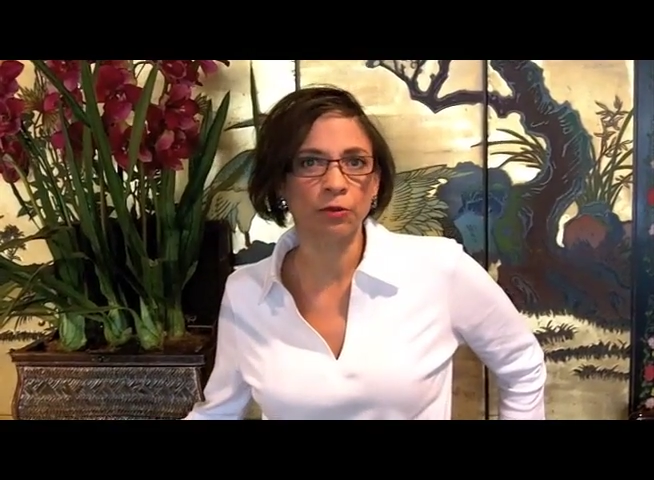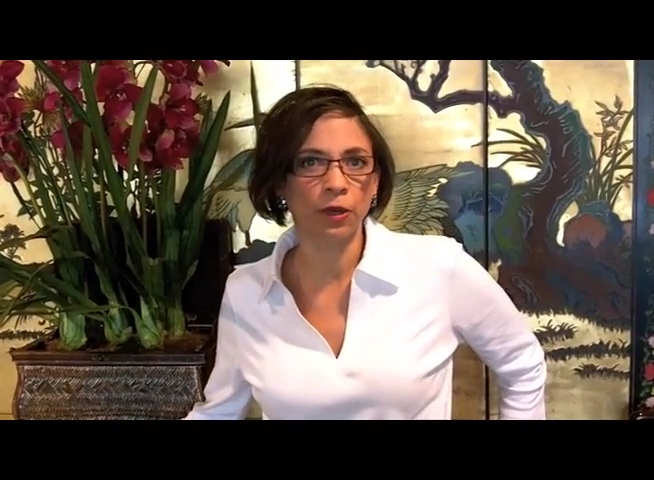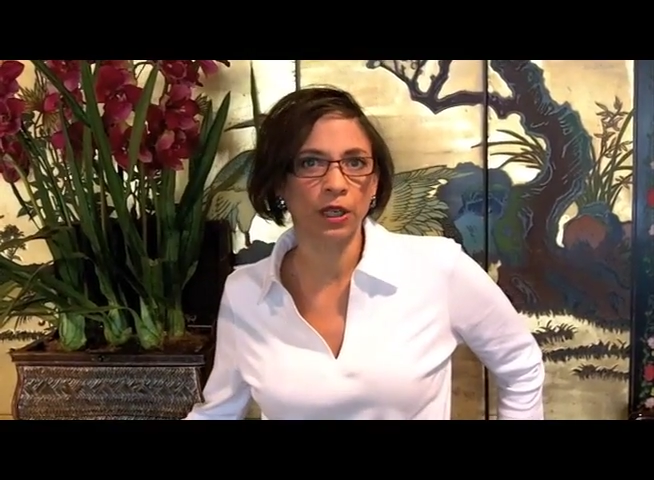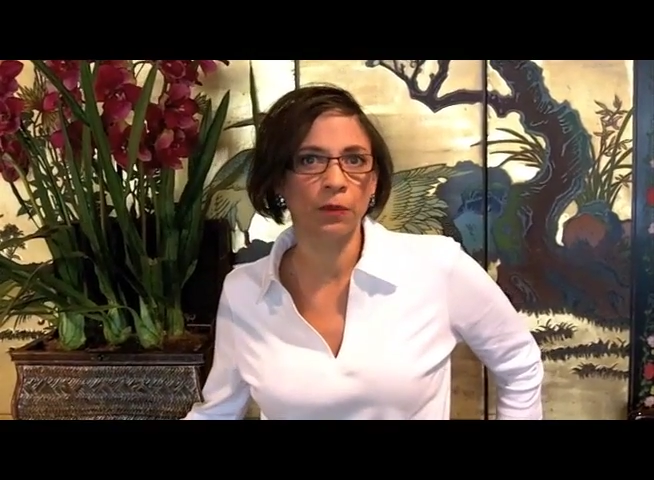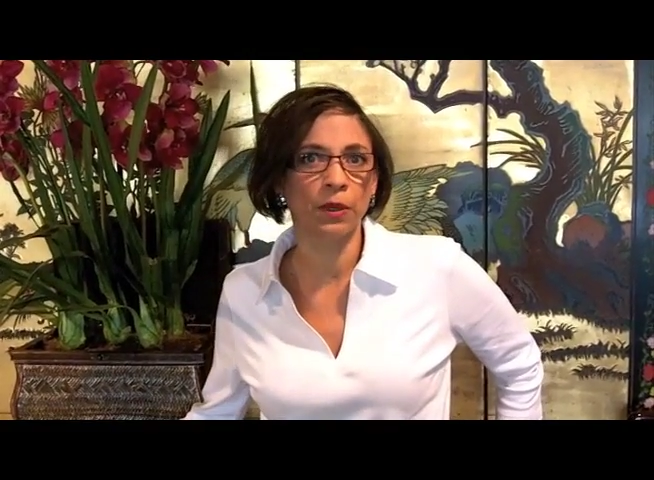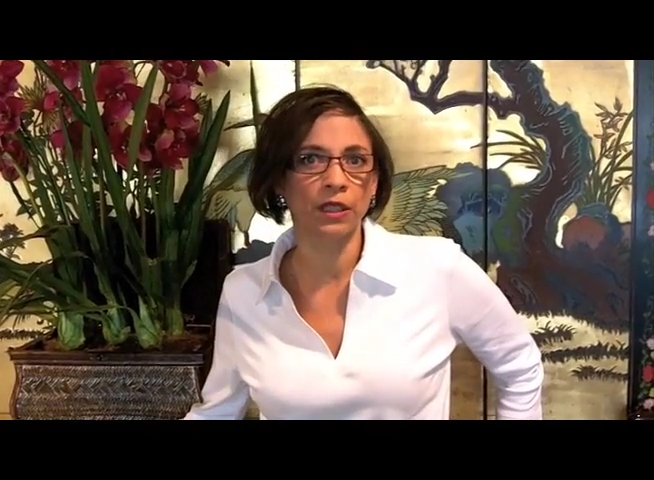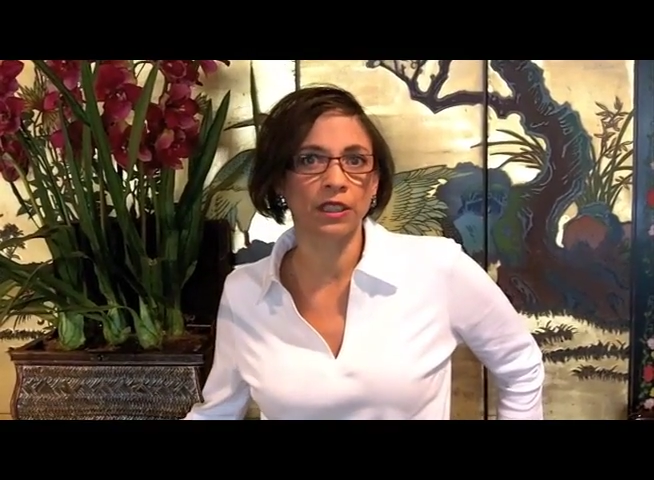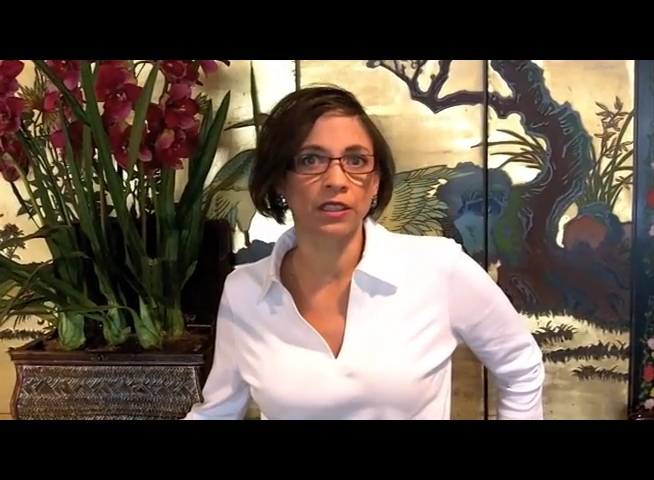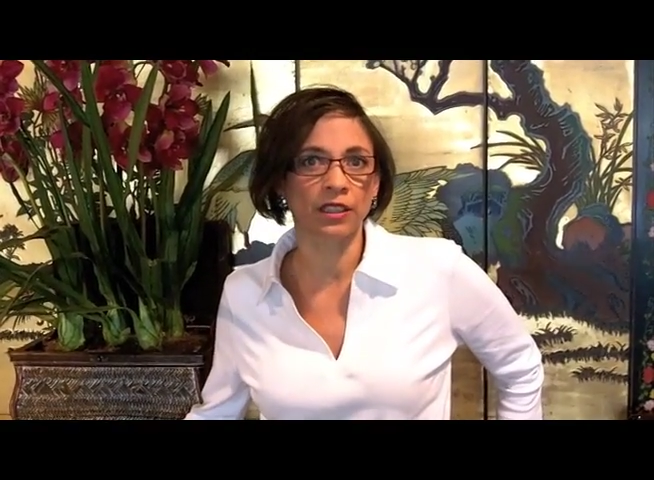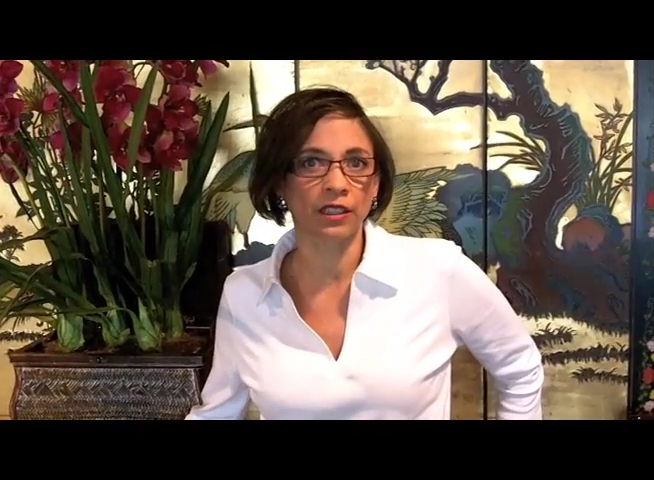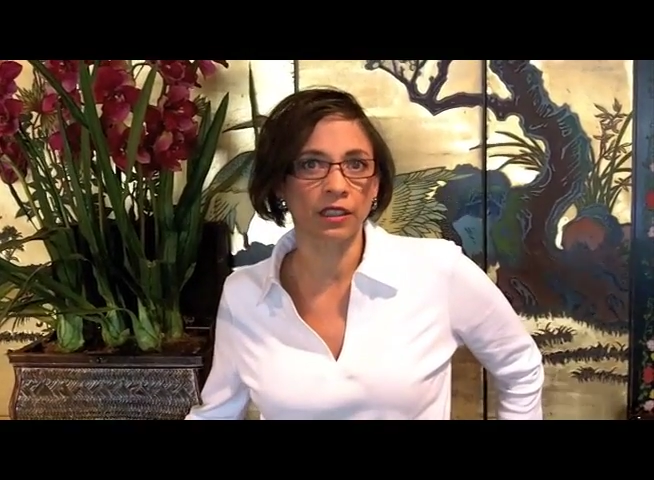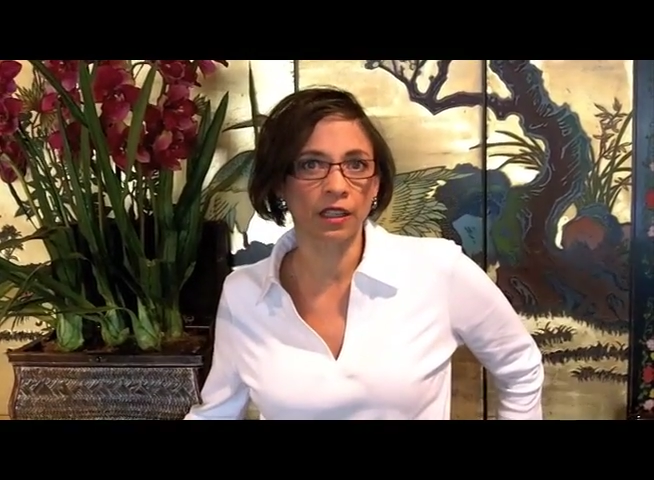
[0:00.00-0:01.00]
to recommend
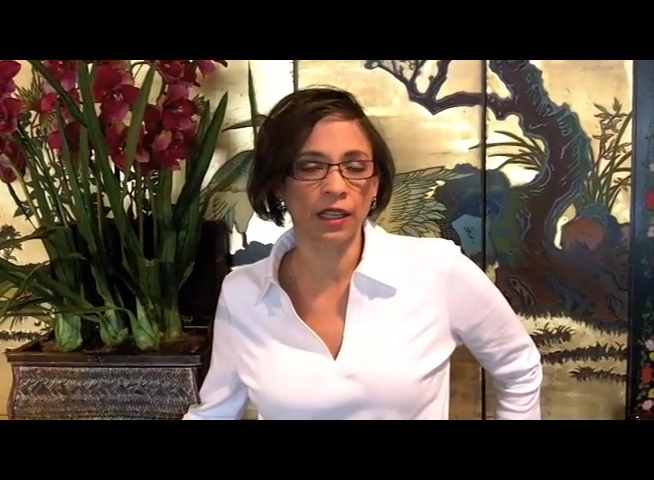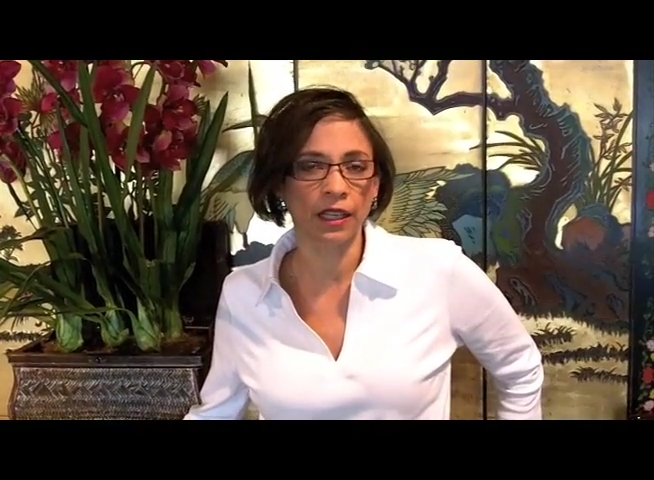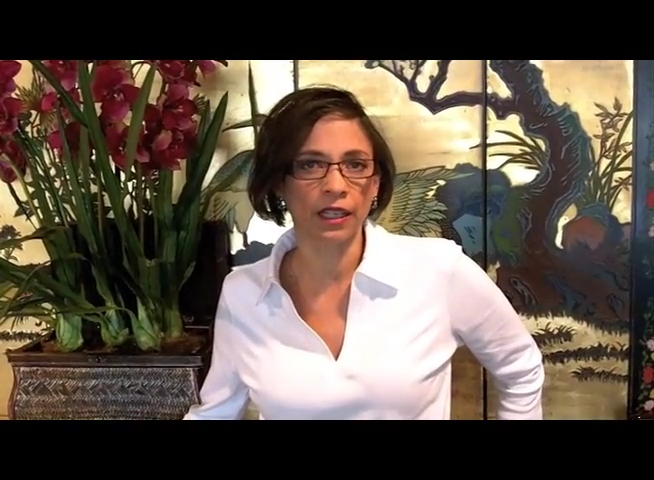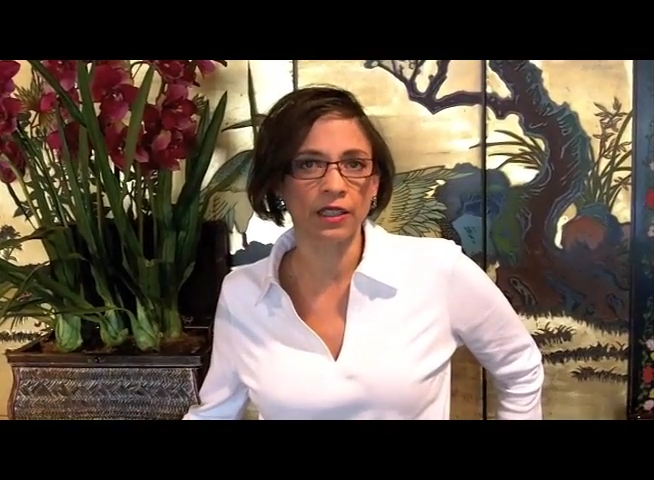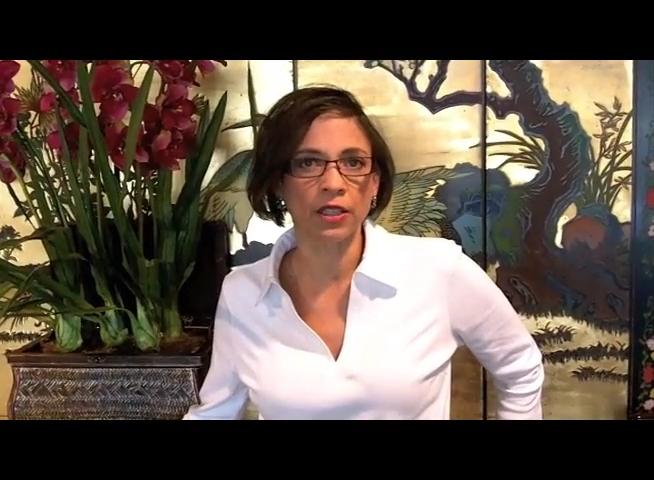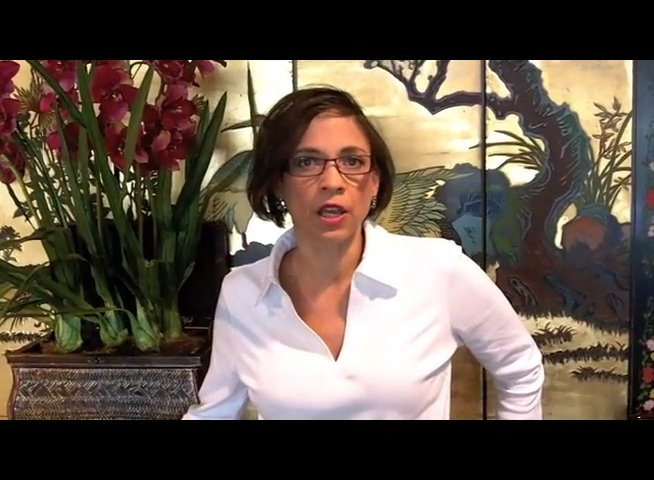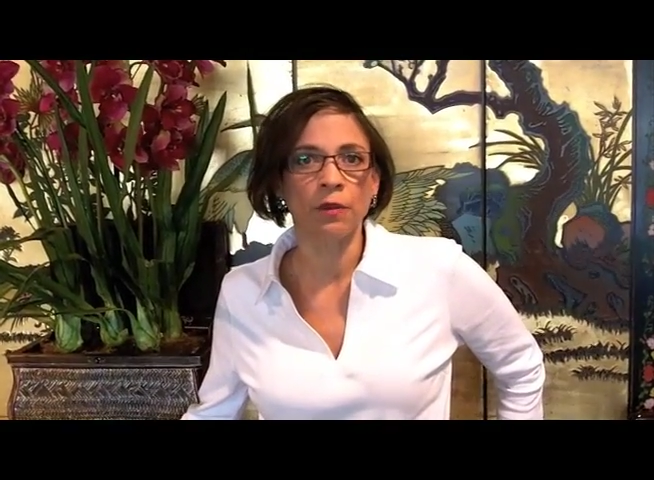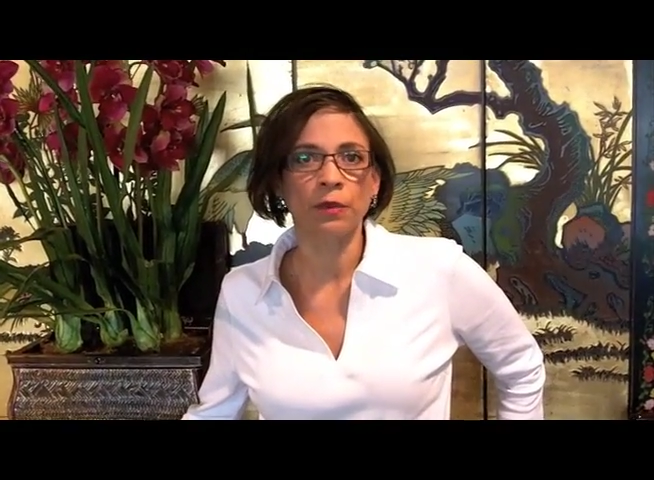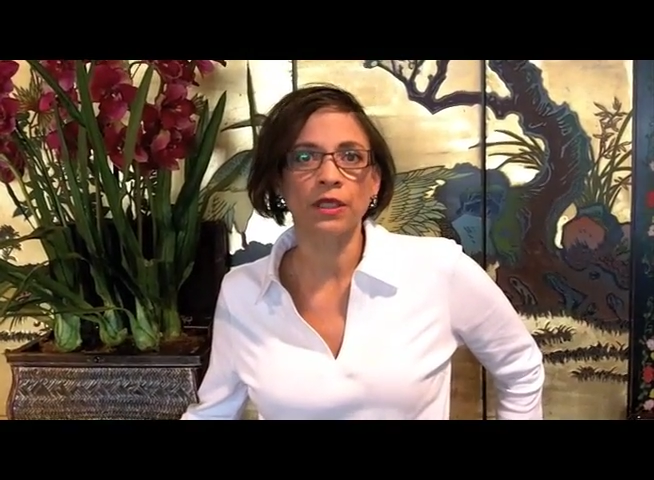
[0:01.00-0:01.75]
it to clients